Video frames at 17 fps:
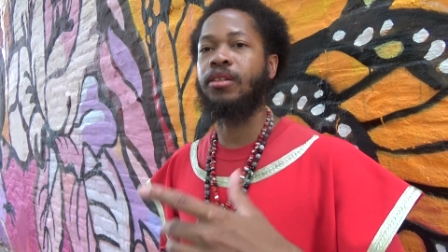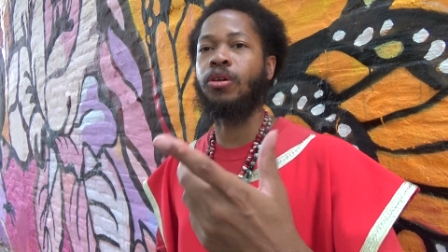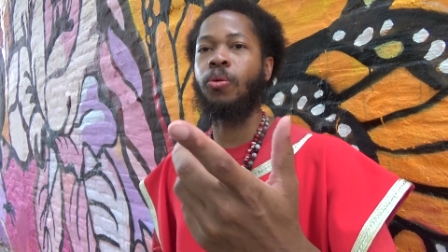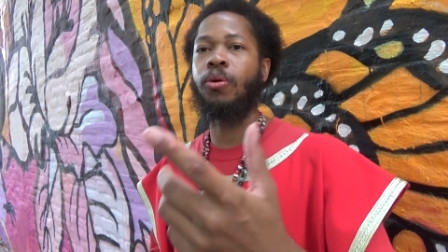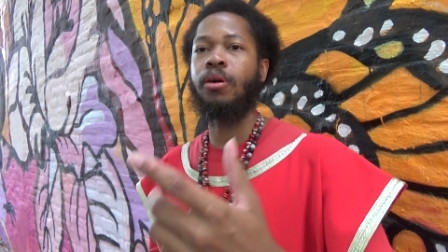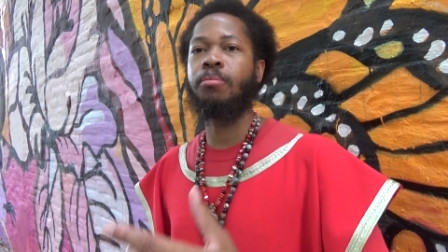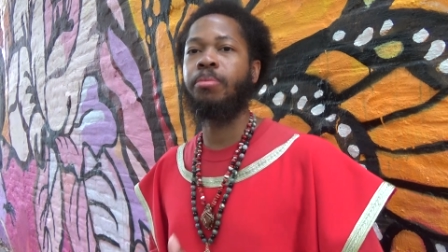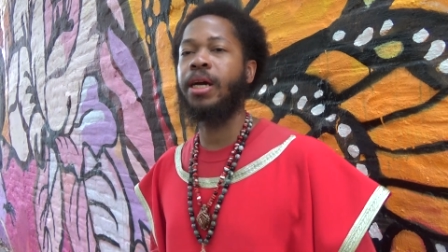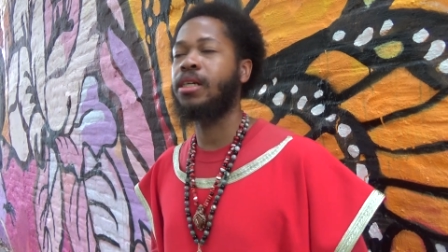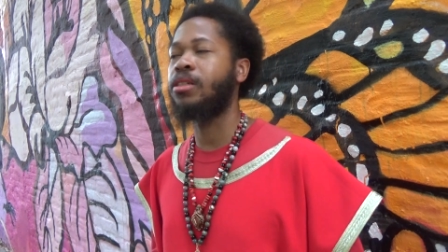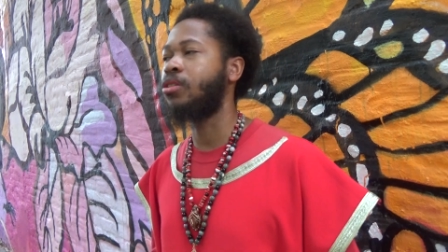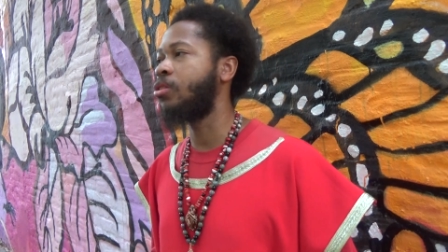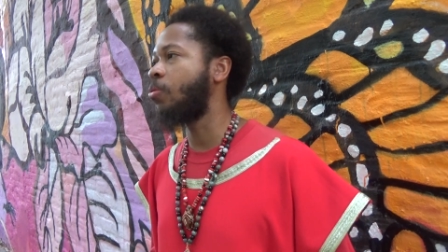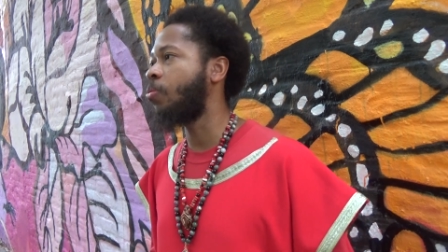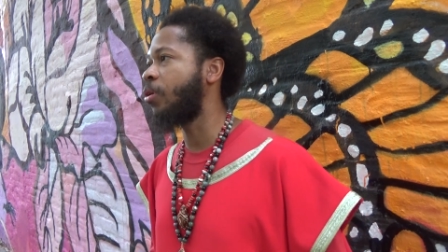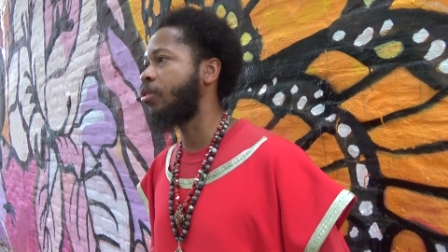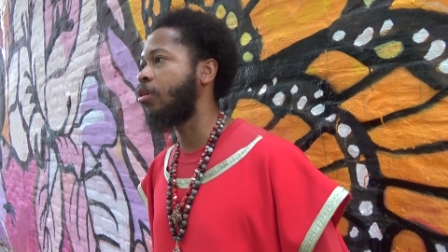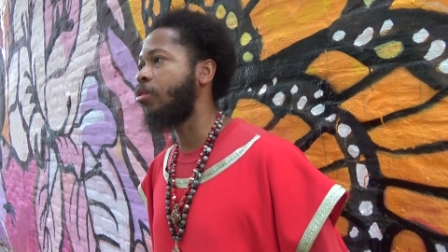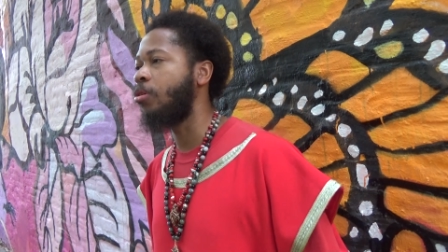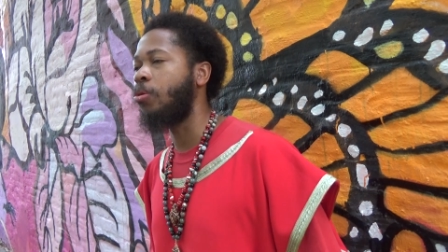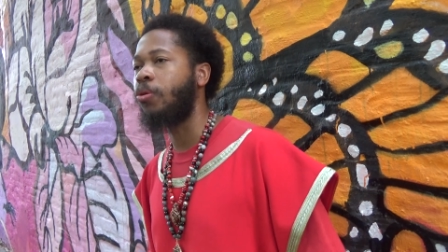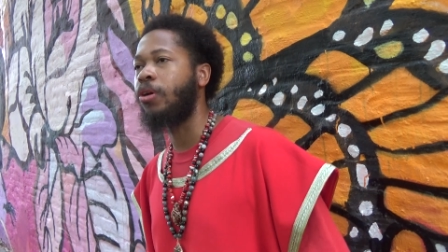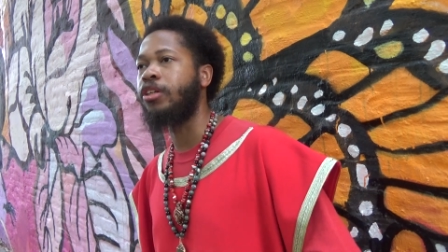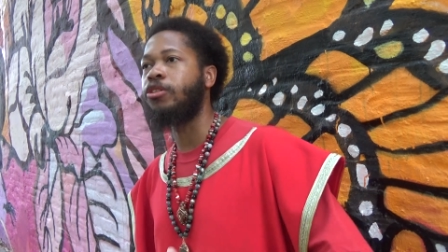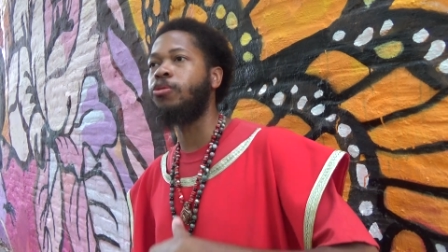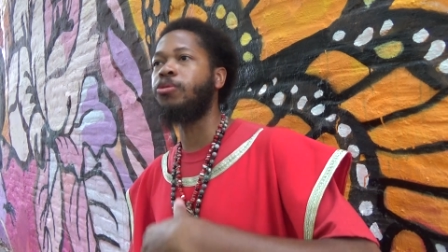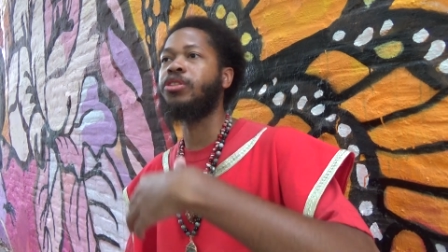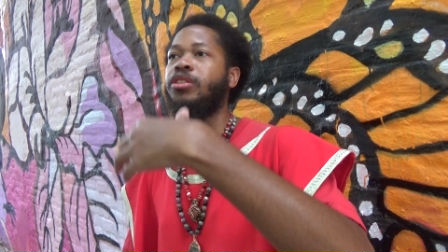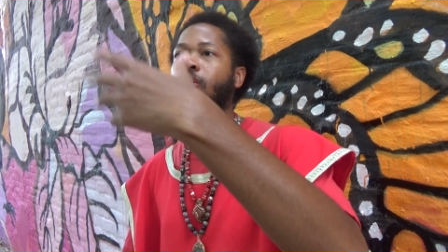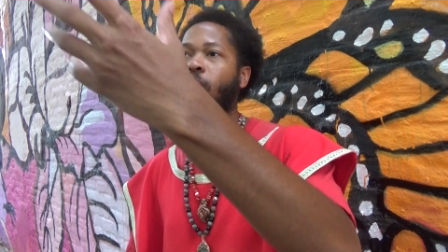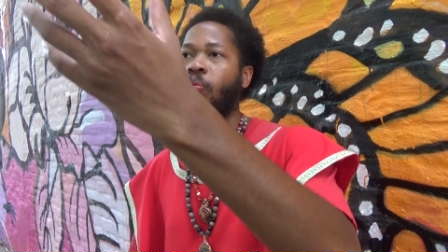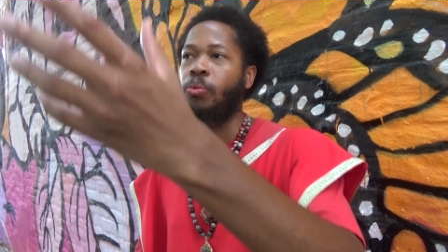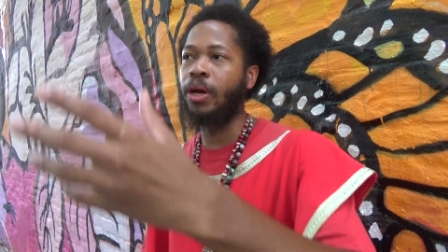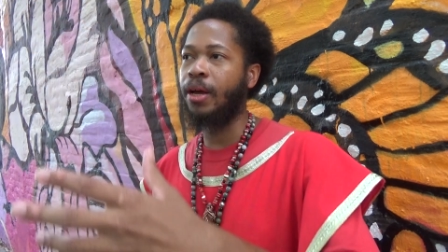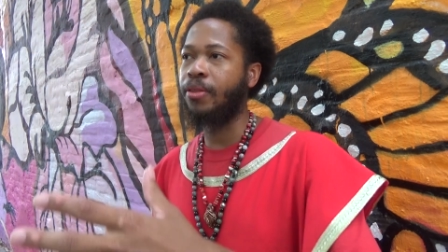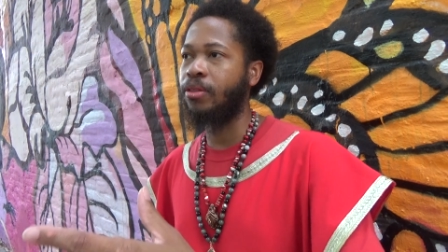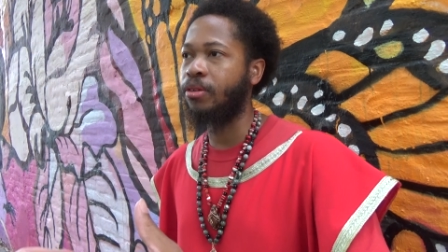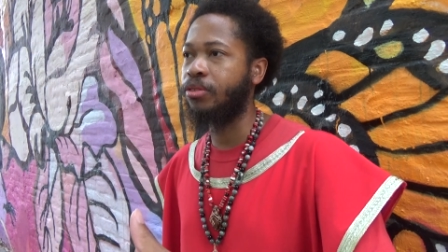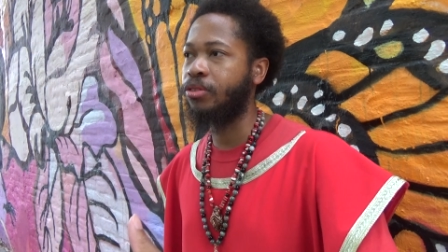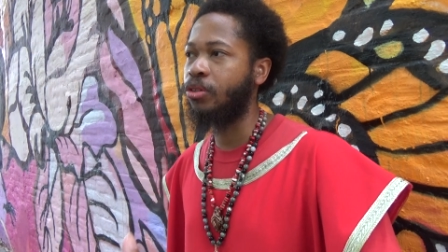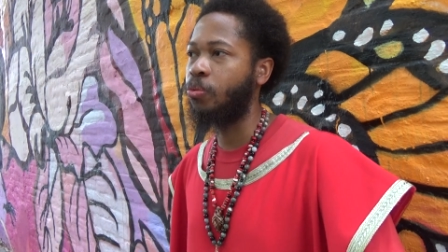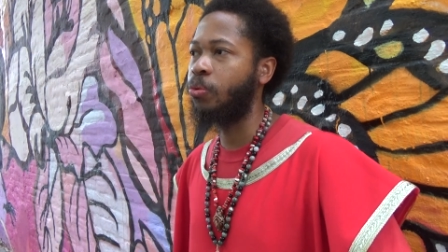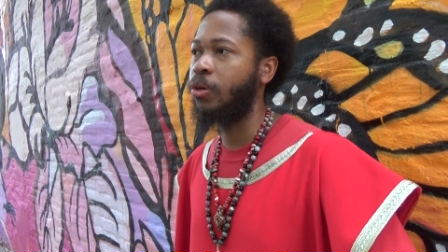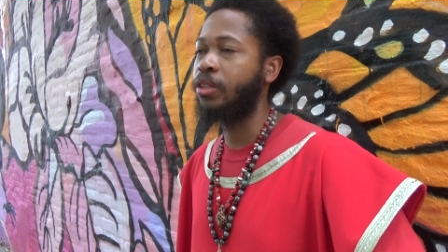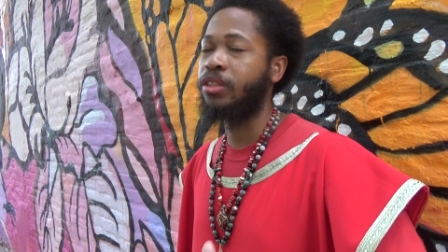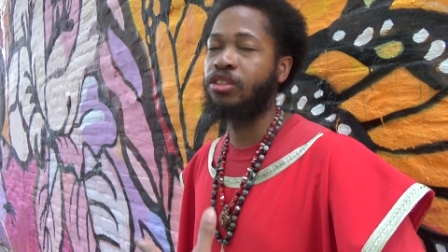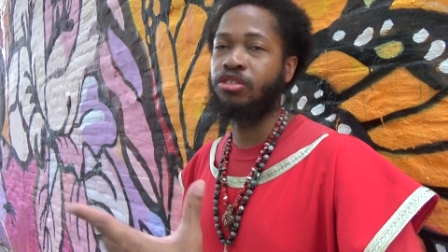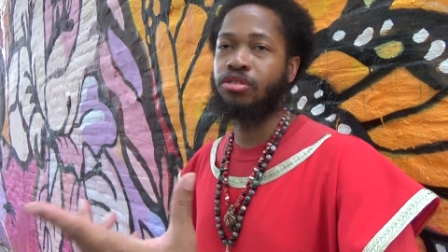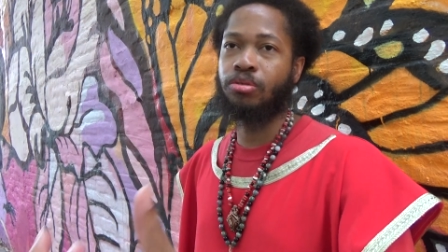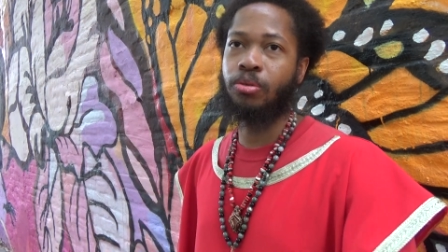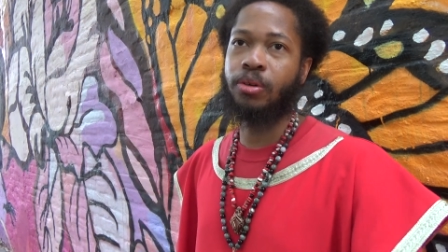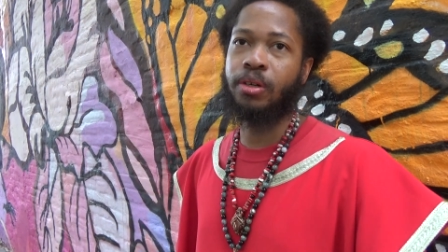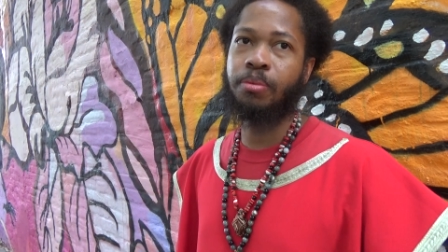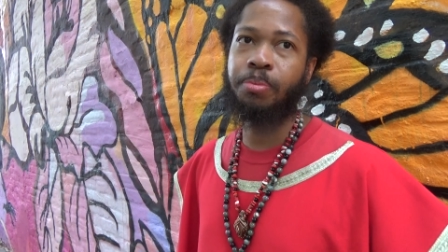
Going back into what the Lord using the weather to what destroy